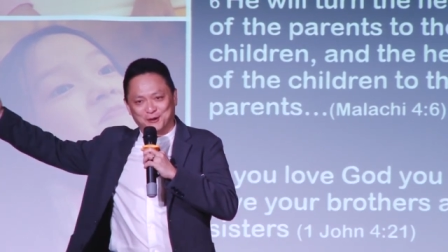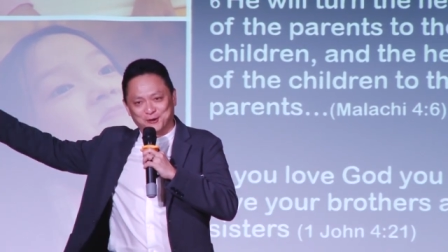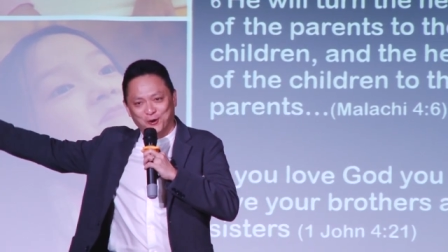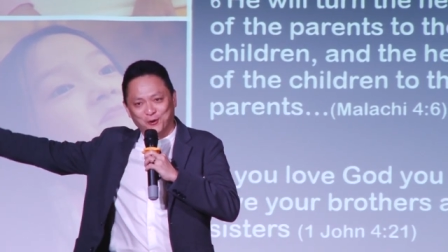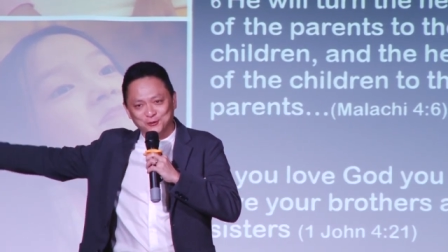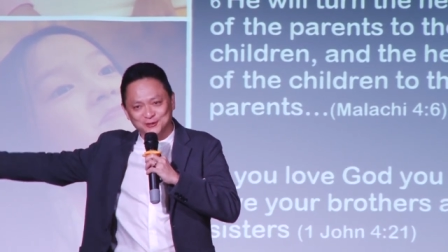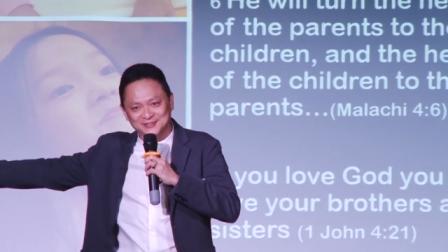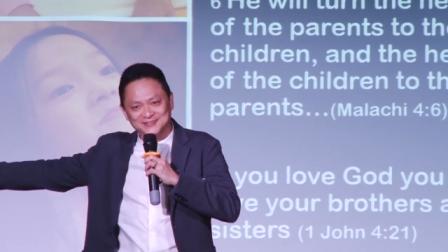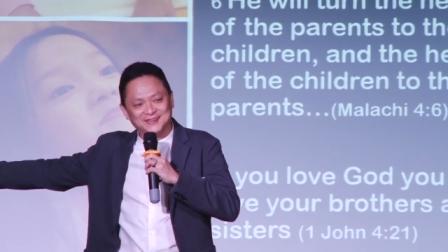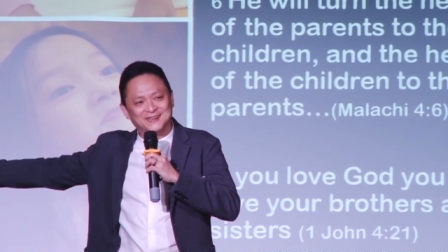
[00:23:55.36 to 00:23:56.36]
from a
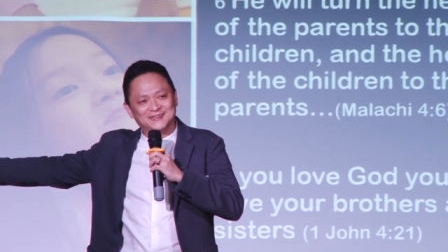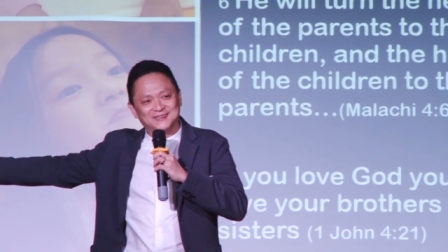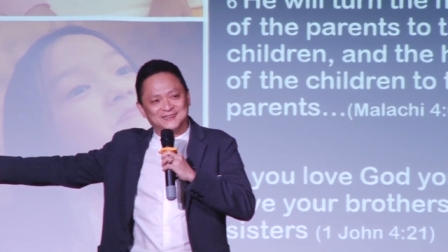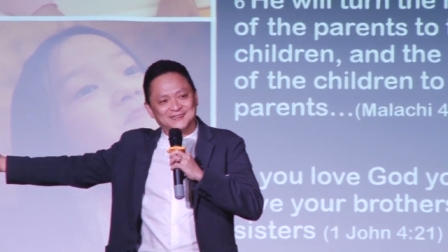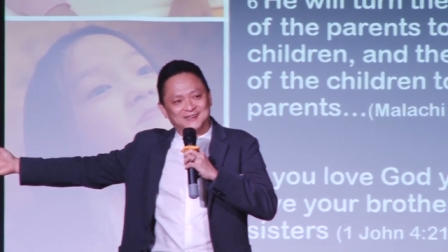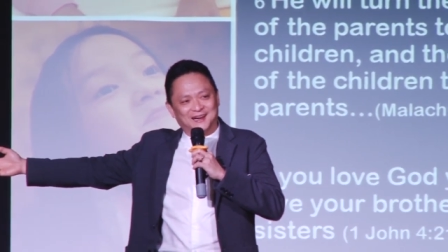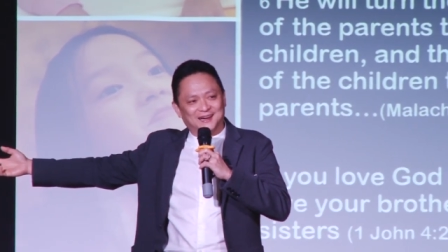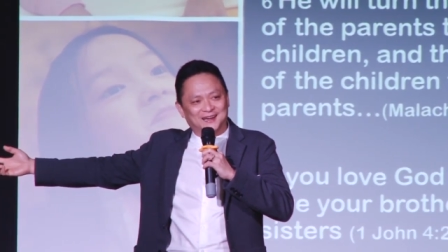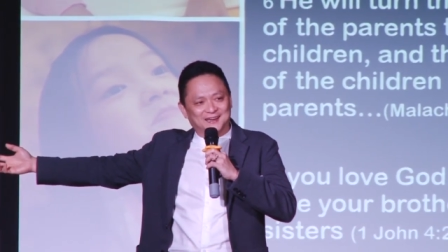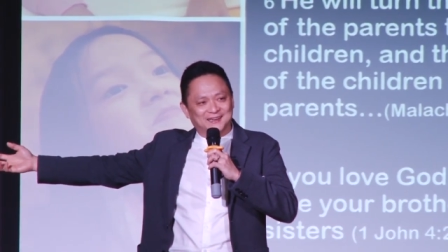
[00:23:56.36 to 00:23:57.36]
cold
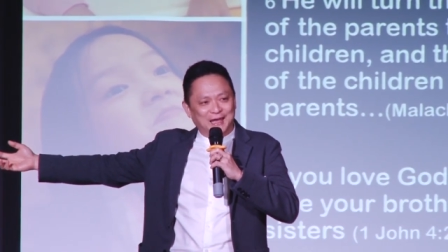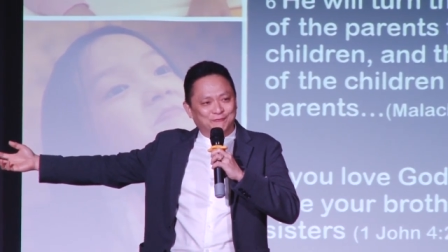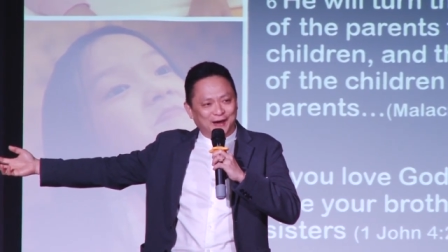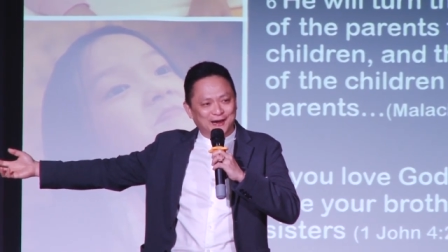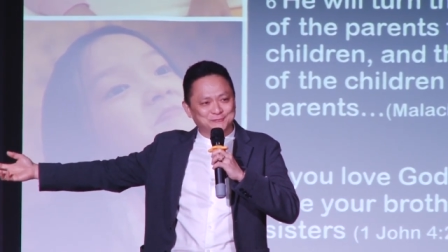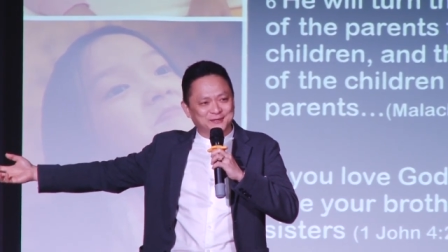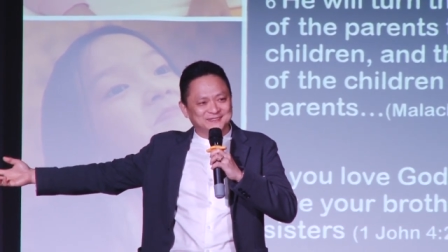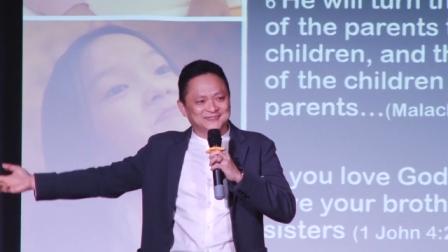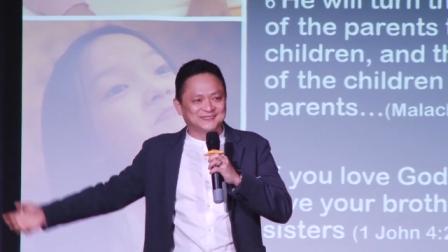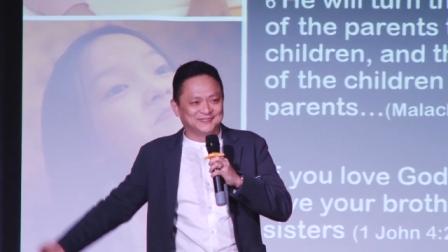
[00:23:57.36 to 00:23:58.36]
uh,
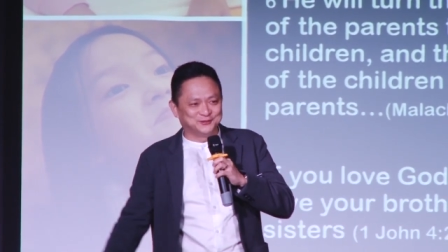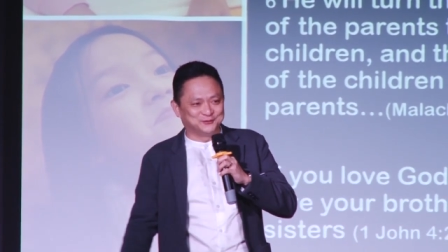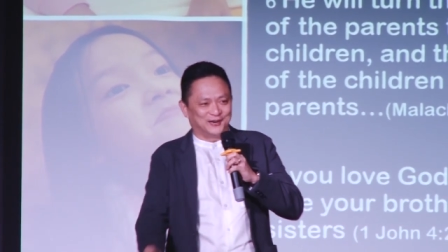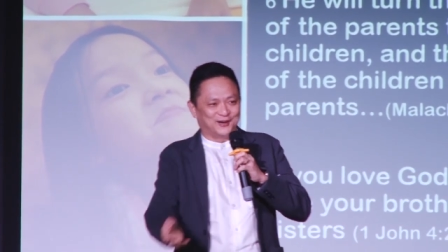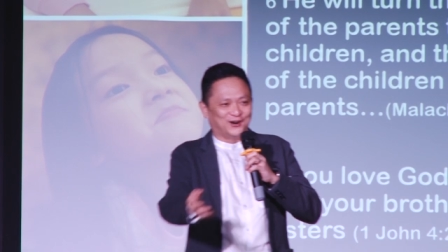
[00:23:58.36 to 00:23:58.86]
environment to a